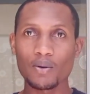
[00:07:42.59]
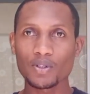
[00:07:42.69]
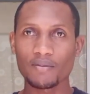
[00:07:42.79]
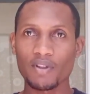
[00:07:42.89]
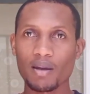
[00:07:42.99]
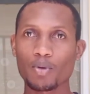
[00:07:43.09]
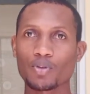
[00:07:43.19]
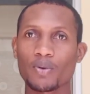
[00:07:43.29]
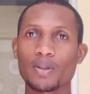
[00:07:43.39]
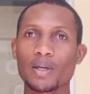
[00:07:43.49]
out if they're able
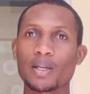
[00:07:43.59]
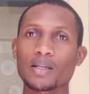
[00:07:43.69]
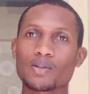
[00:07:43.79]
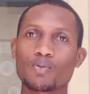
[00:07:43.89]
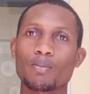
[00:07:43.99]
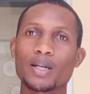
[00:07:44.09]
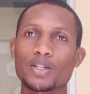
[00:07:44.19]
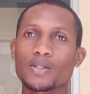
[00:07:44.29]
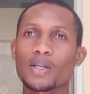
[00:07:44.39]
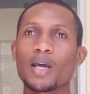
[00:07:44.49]
to win the next 2
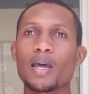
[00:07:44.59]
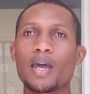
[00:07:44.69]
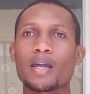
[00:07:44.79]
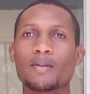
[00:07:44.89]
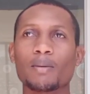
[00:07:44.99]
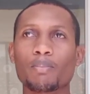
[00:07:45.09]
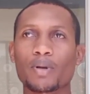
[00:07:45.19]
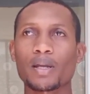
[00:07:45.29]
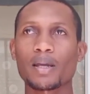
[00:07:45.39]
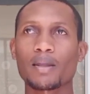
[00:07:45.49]
matches, and they
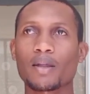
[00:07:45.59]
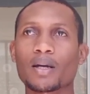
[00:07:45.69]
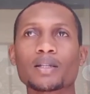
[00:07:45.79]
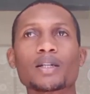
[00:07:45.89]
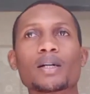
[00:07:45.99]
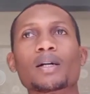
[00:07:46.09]
pray that